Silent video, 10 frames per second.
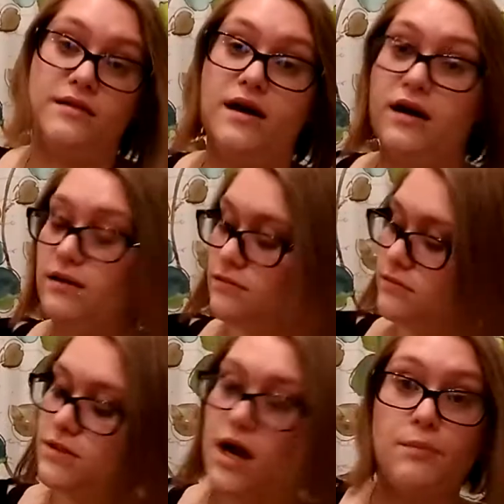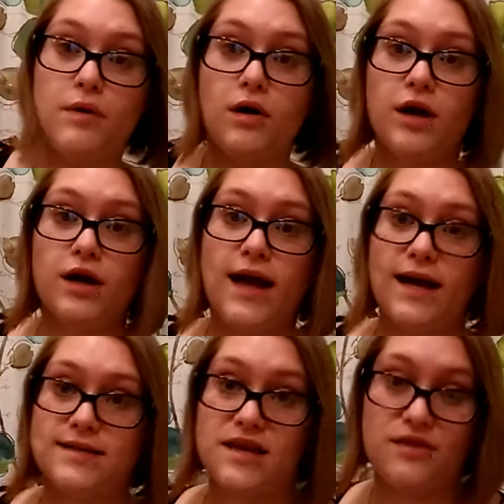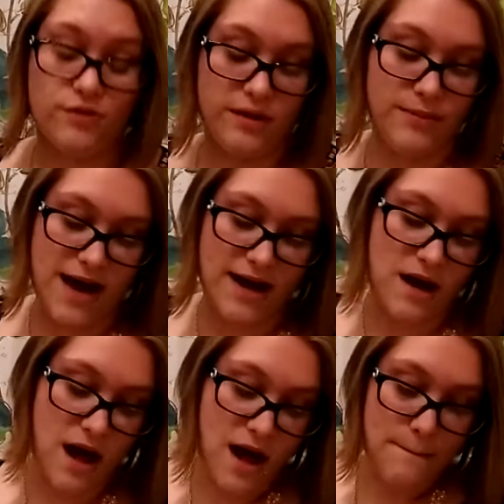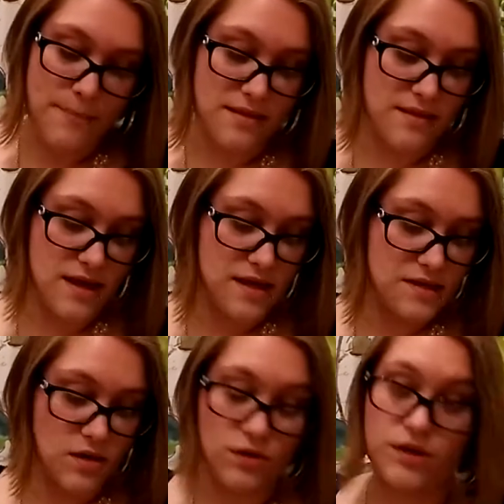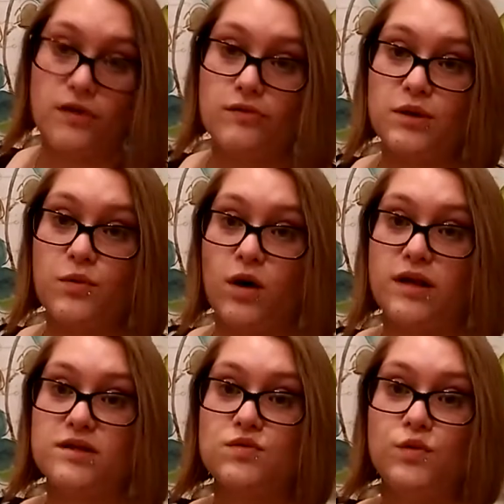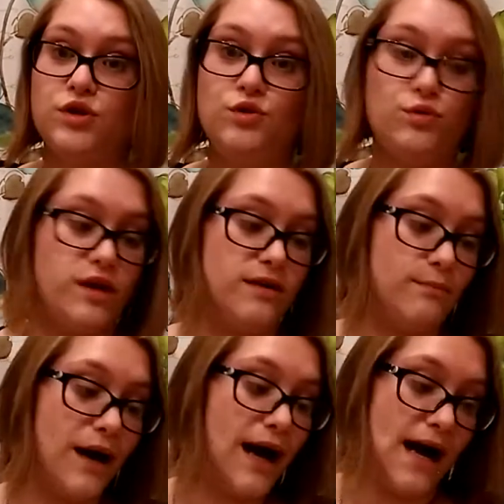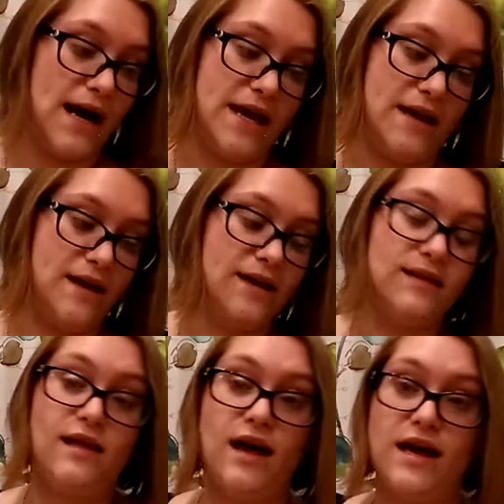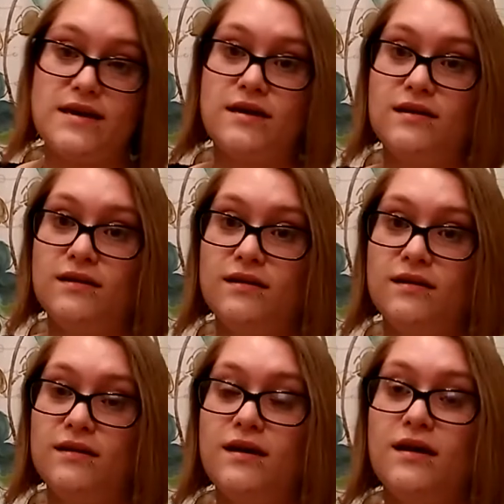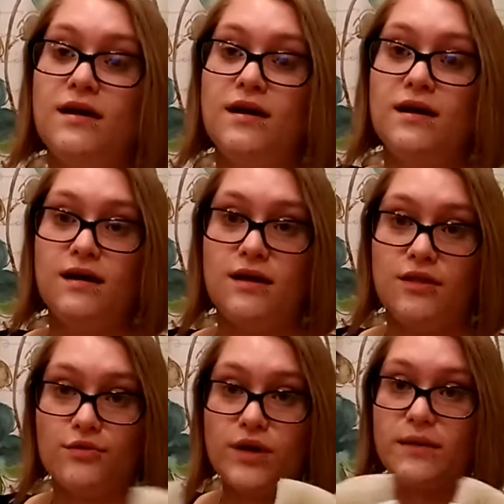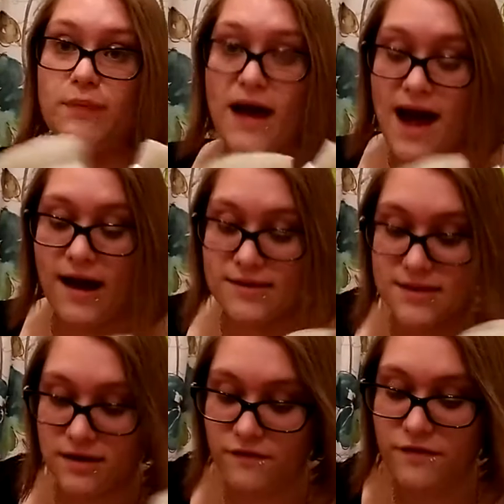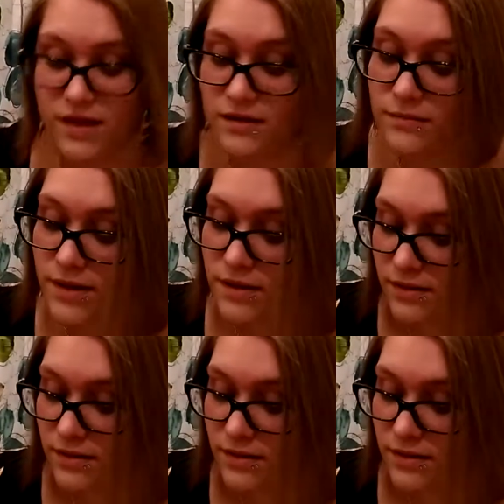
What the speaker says: the top part as a 3-pack, but these are the only ones where you can buy, like, 3 packs of them